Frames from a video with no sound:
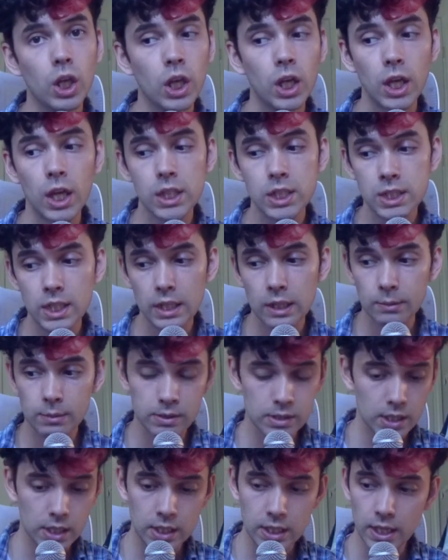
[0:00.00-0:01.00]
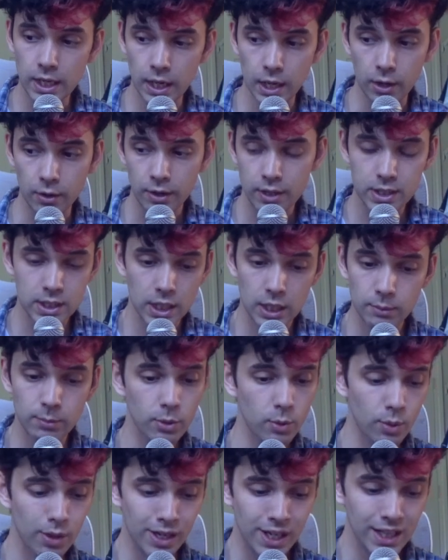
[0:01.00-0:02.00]
It's gotta be San Diego. It's gotta be
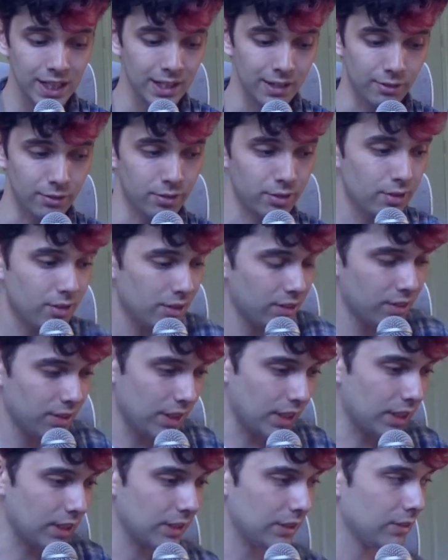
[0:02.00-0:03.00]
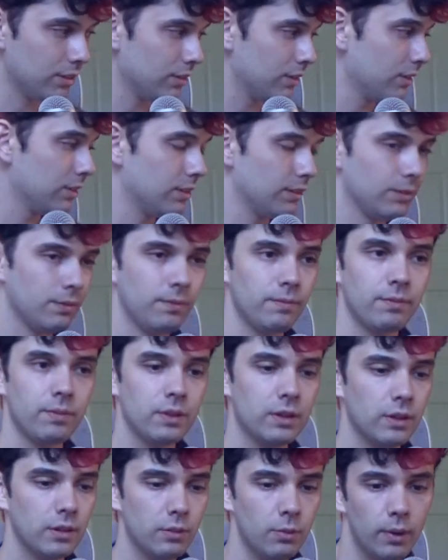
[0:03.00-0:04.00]
where I live. Like,
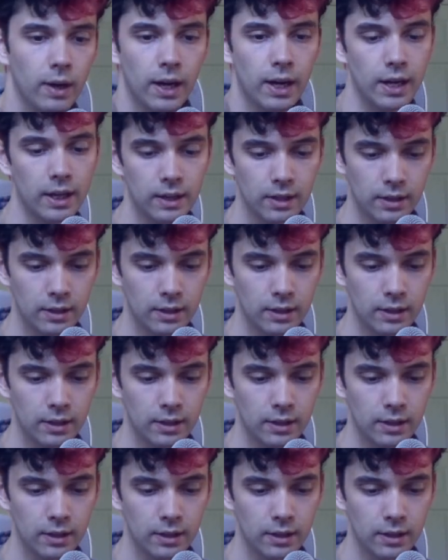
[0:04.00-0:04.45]
why?